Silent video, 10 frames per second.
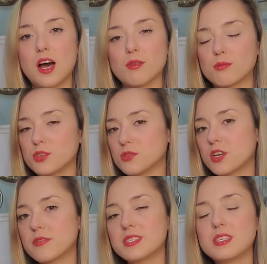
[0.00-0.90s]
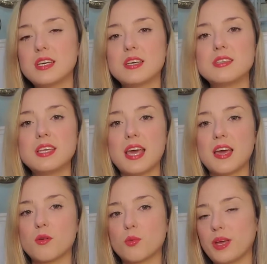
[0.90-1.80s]
do services
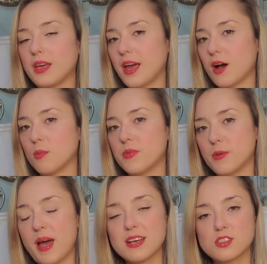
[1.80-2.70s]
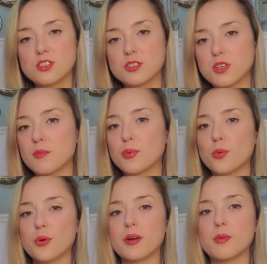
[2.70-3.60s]
and we help the passengers on
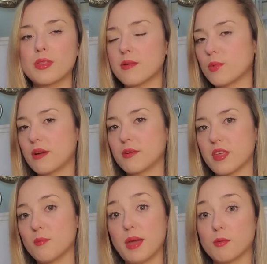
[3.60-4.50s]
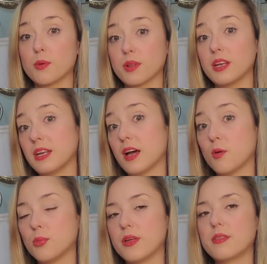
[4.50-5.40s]
board with whatever they may really need
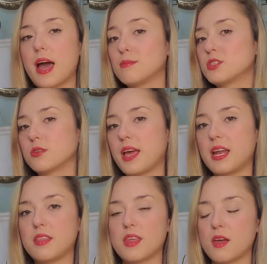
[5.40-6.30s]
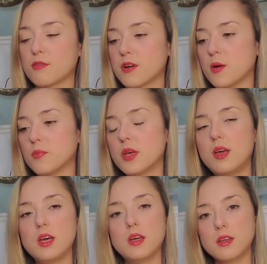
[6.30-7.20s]
help with. Absolutely anything from
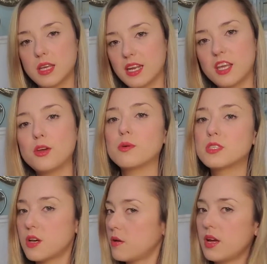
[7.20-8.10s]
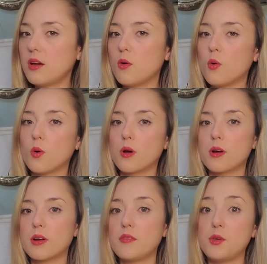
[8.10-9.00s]
getting you a soda
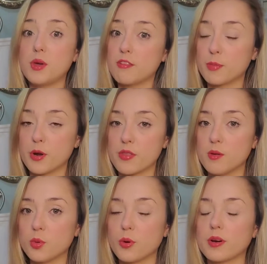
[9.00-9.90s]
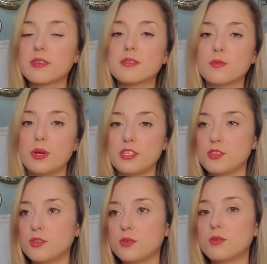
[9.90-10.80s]
or if you give birth on board. We
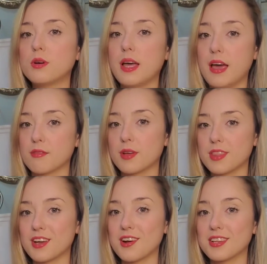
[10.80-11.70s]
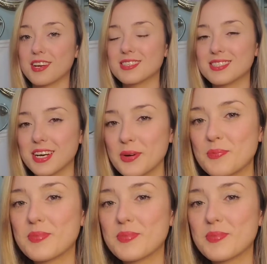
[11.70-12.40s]
do everything on there. So